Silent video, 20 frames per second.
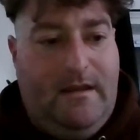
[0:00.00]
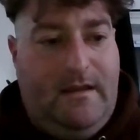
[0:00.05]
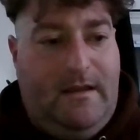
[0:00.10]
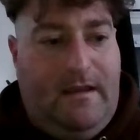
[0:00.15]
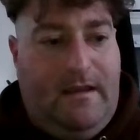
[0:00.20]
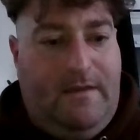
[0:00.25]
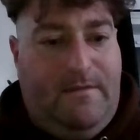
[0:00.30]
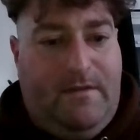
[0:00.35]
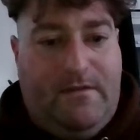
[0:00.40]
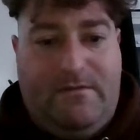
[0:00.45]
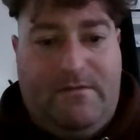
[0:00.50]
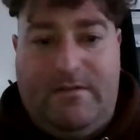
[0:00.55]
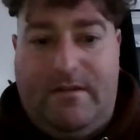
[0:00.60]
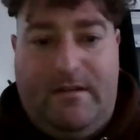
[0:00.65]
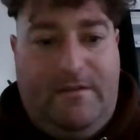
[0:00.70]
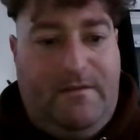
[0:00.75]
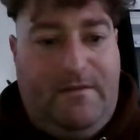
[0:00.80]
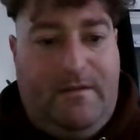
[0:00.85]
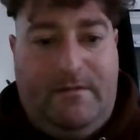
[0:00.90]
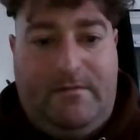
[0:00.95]

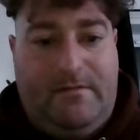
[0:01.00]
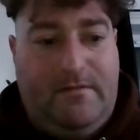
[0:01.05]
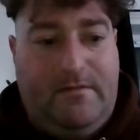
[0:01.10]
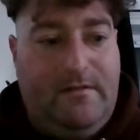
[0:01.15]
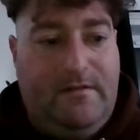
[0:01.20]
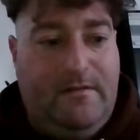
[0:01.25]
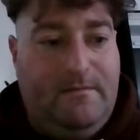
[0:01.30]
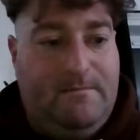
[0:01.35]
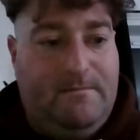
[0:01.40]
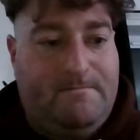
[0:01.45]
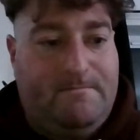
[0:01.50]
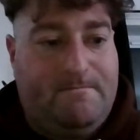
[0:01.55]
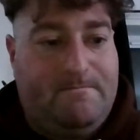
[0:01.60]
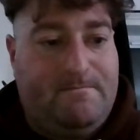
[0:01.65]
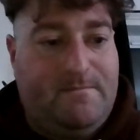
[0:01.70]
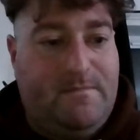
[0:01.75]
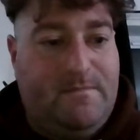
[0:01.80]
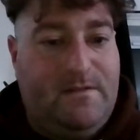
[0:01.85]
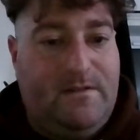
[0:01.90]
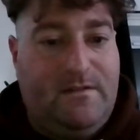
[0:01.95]
If you
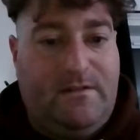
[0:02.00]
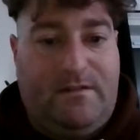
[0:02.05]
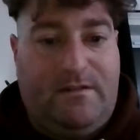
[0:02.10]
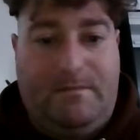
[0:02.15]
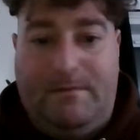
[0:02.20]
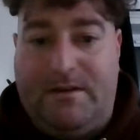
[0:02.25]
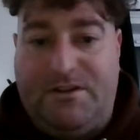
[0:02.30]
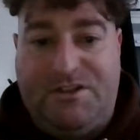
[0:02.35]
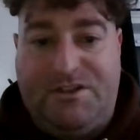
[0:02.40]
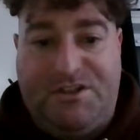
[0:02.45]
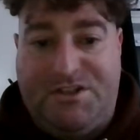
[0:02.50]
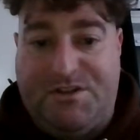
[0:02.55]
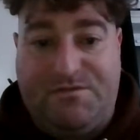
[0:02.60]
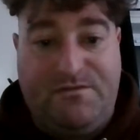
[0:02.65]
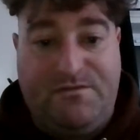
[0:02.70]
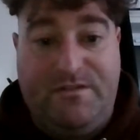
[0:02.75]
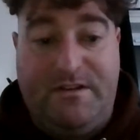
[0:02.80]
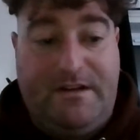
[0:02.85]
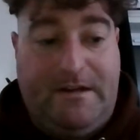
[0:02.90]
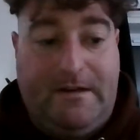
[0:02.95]
smash the
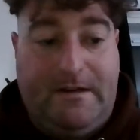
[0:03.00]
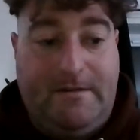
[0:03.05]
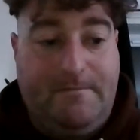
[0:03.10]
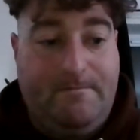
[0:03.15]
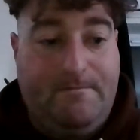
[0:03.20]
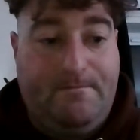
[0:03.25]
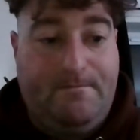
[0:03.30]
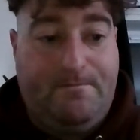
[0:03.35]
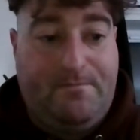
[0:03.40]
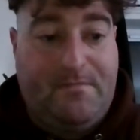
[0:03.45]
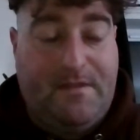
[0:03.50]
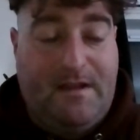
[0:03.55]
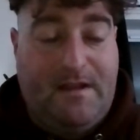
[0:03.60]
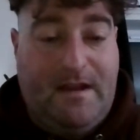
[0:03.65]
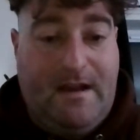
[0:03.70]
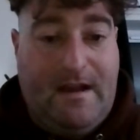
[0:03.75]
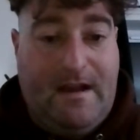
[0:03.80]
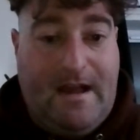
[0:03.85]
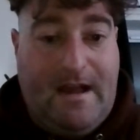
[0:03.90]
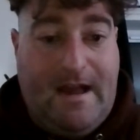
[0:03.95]
screen
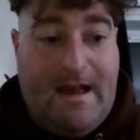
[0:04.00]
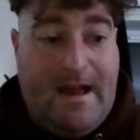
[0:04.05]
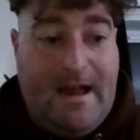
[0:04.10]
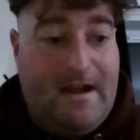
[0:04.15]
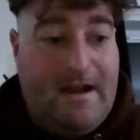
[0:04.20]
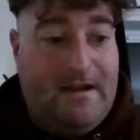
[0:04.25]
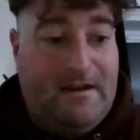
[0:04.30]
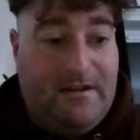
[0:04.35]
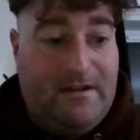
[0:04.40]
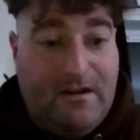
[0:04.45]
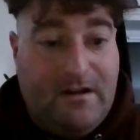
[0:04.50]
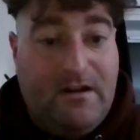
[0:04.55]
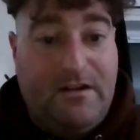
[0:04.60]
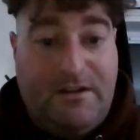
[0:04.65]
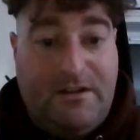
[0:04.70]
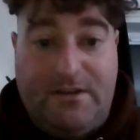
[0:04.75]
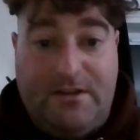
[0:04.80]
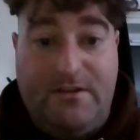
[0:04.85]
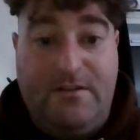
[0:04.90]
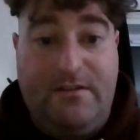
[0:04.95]
and you can't
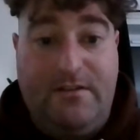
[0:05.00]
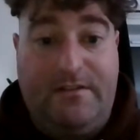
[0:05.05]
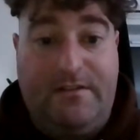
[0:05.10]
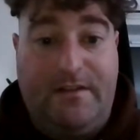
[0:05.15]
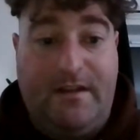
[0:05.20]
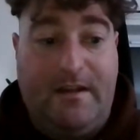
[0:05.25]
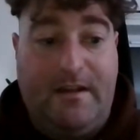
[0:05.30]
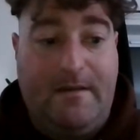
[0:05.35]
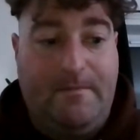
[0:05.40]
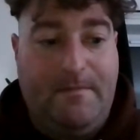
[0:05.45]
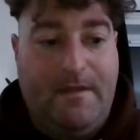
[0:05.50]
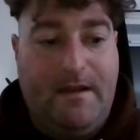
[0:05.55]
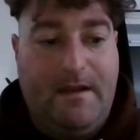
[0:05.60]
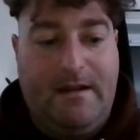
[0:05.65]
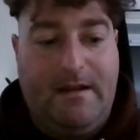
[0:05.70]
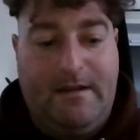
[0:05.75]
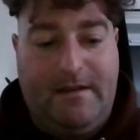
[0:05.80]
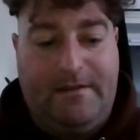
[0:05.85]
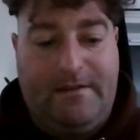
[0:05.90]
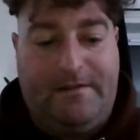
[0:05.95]
use it,
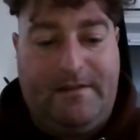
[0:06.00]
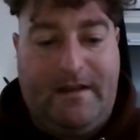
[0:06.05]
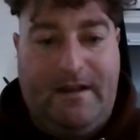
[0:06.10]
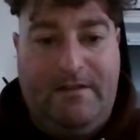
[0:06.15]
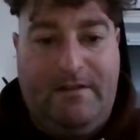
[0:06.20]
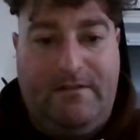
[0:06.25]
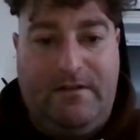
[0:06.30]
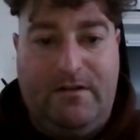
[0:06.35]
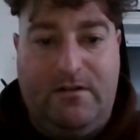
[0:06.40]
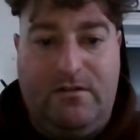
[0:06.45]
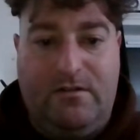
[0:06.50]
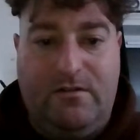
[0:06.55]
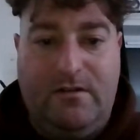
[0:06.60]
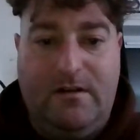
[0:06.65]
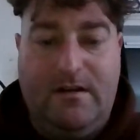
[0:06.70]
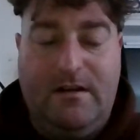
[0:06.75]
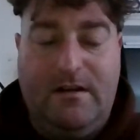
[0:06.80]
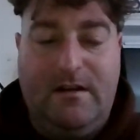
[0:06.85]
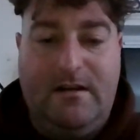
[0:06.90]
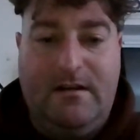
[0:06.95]
they say, well,
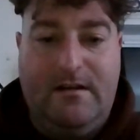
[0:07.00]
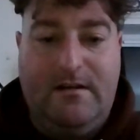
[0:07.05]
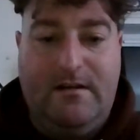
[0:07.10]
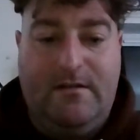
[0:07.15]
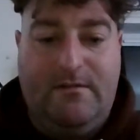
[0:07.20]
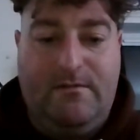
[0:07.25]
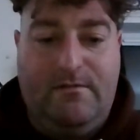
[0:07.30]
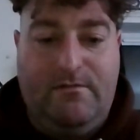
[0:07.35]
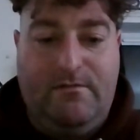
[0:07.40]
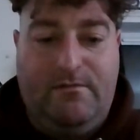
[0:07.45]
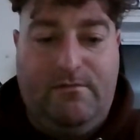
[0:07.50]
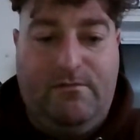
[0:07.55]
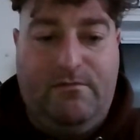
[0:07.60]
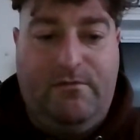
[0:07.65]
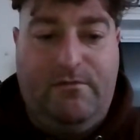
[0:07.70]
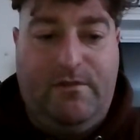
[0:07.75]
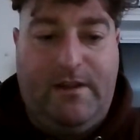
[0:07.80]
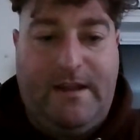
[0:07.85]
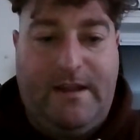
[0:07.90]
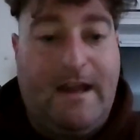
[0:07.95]

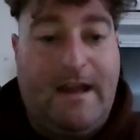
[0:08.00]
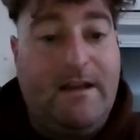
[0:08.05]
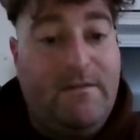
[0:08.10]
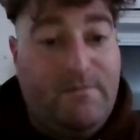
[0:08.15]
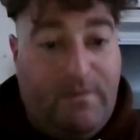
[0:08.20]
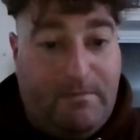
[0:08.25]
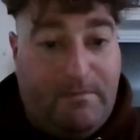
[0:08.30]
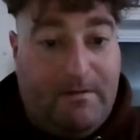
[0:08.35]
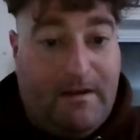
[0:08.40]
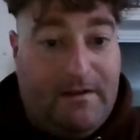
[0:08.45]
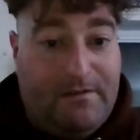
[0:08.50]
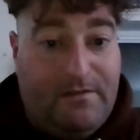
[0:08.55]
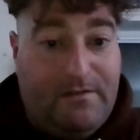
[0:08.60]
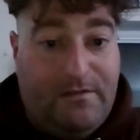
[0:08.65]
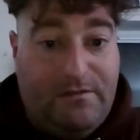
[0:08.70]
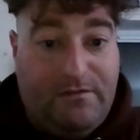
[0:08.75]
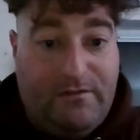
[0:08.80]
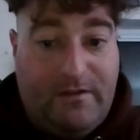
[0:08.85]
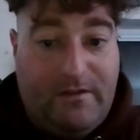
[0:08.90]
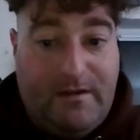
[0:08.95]
we can replace the
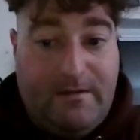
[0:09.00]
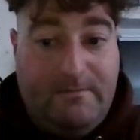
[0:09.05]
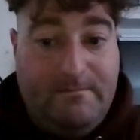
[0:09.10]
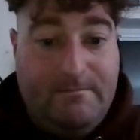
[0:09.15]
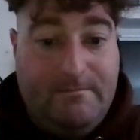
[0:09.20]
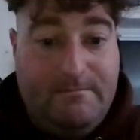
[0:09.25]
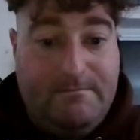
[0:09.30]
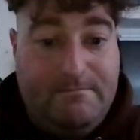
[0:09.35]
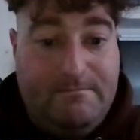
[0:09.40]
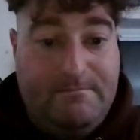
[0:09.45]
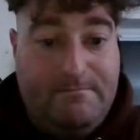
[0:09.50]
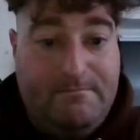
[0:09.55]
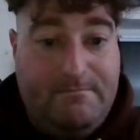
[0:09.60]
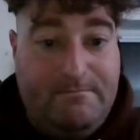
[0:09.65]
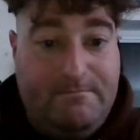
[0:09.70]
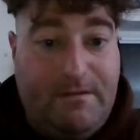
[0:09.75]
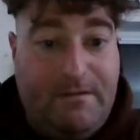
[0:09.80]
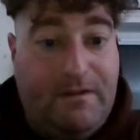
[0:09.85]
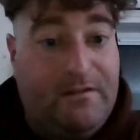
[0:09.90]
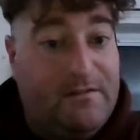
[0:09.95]
screen,
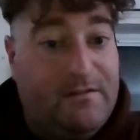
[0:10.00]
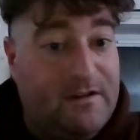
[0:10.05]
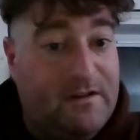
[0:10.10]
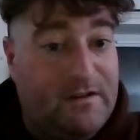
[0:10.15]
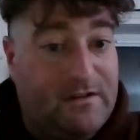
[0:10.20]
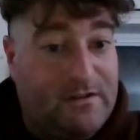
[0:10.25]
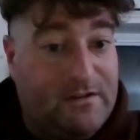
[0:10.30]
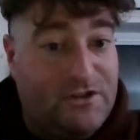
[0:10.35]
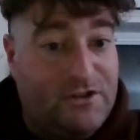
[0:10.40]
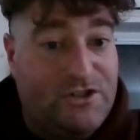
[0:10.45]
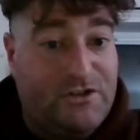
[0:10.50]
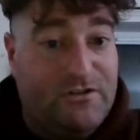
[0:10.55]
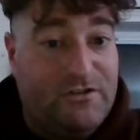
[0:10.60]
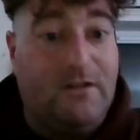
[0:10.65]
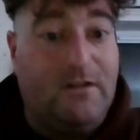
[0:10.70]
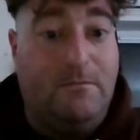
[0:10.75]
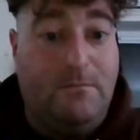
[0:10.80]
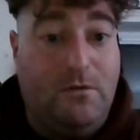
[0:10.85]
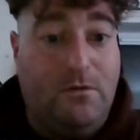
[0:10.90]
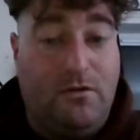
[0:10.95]
but it's going to cost you a
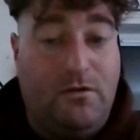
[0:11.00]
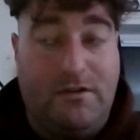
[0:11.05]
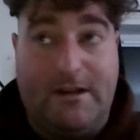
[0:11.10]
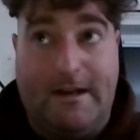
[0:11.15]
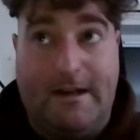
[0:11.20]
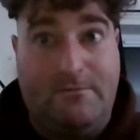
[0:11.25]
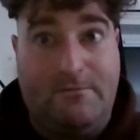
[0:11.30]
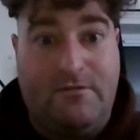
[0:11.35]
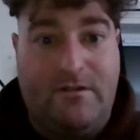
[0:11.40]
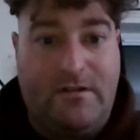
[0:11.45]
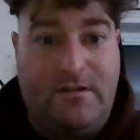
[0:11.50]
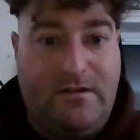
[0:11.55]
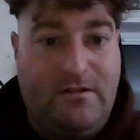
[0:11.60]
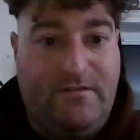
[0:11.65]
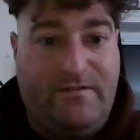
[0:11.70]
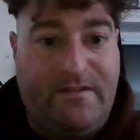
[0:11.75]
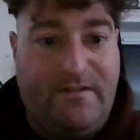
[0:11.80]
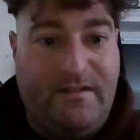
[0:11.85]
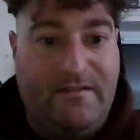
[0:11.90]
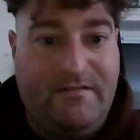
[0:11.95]
lot more than a brand new
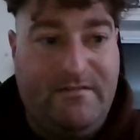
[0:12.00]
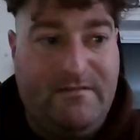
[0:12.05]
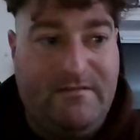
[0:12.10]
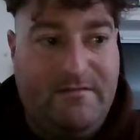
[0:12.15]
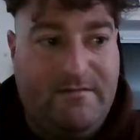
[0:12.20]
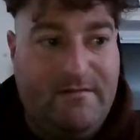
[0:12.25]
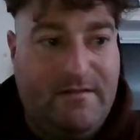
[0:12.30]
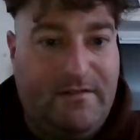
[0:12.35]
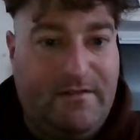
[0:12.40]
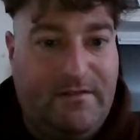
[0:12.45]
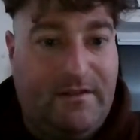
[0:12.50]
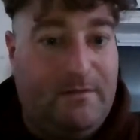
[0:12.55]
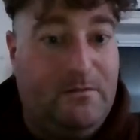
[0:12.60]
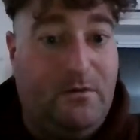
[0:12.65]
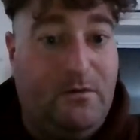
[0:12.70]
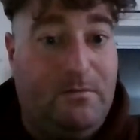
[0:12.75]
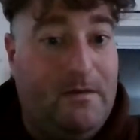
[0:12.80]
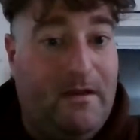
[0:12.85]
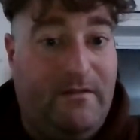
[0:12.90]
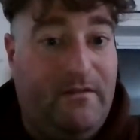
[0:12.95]
phone. So you're
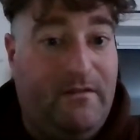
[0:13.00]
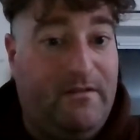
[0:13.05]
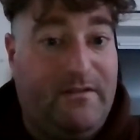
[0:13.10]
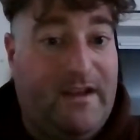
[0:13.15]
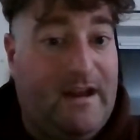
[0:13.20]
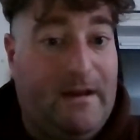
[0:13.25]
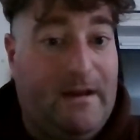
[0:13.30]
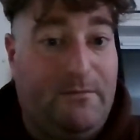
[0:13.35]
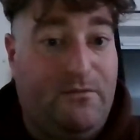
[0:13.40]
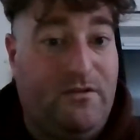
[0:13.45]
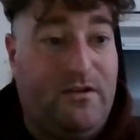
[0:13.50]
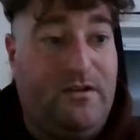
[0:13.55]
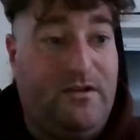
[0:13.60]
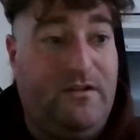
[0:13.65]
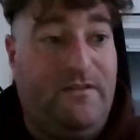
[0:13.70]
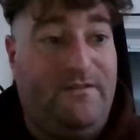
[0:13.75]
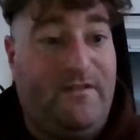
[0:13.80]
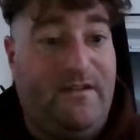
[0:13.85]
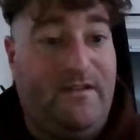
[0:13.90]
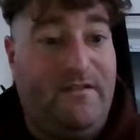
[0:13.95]
more better off getting a brand
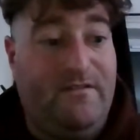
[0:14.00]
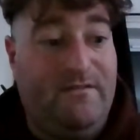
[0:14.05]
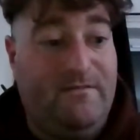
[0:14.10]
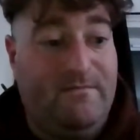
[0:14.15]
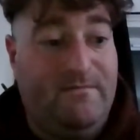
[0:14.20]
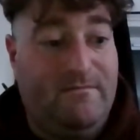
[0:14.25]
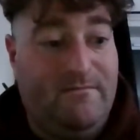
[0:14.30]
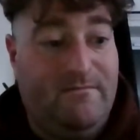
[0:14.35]
new phone.